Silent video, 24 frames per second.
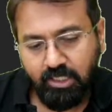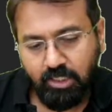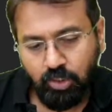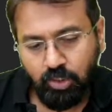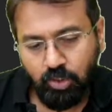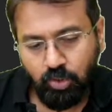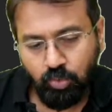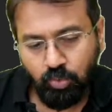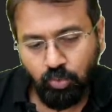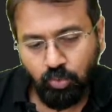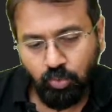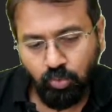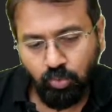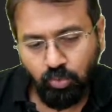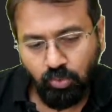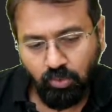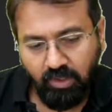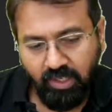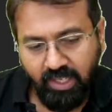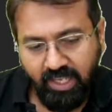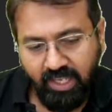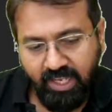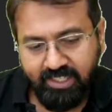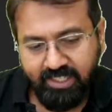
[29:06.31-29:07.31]

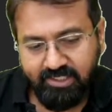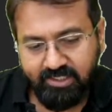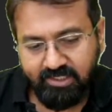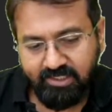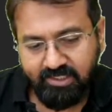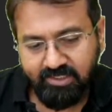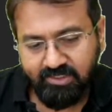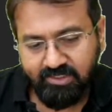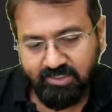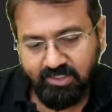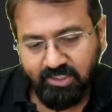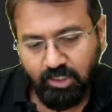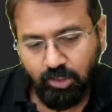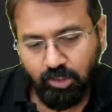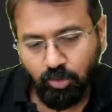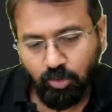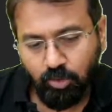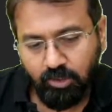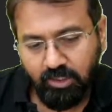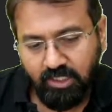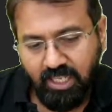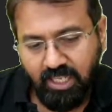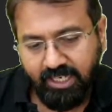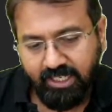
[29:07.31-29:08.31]

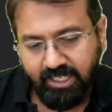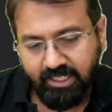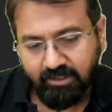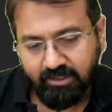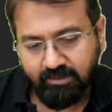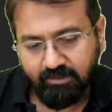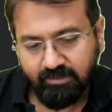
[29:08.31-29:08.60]
2809.